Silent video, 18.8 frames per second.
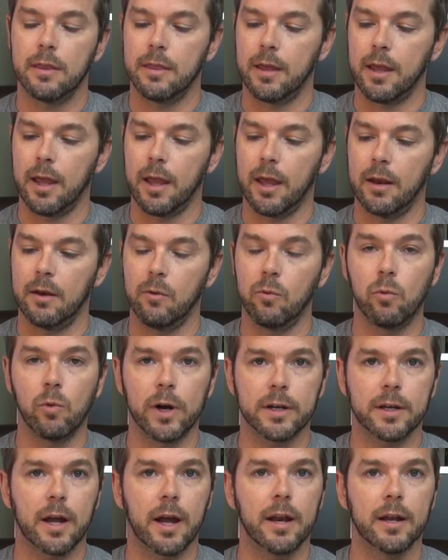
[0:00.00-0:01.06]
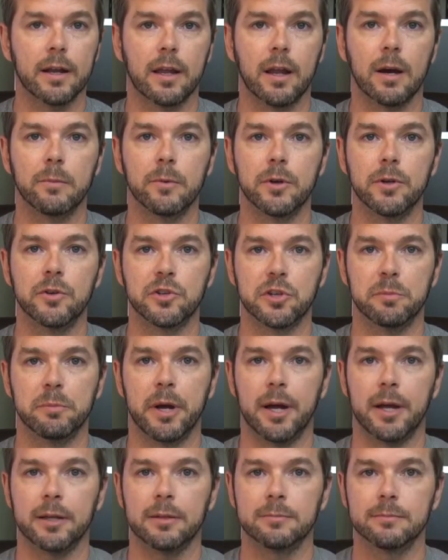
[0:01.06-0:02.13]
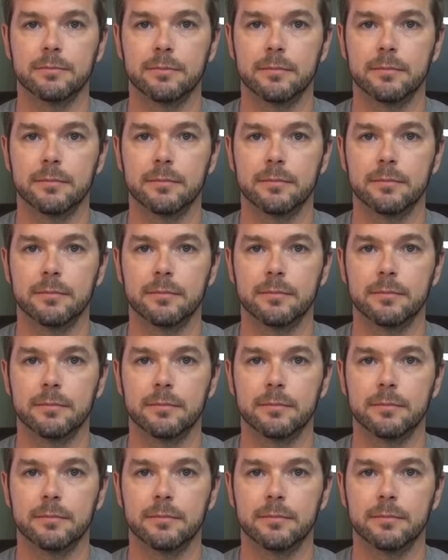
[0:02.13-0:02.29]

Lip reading: than what kind of camera you should buy.